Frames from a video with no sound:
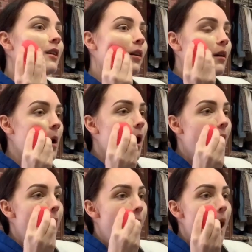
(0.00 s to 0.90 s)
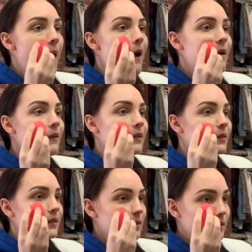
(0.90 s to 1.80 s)
They're literally doing okay. You
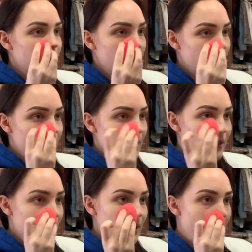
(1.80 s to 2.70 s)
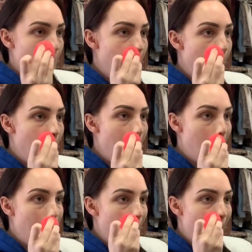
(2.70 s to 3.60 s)
know how many people bought their stuff
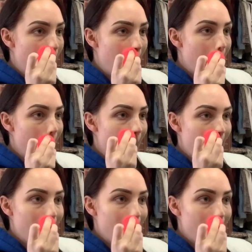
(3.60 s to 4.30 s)
yesterday? They're fine.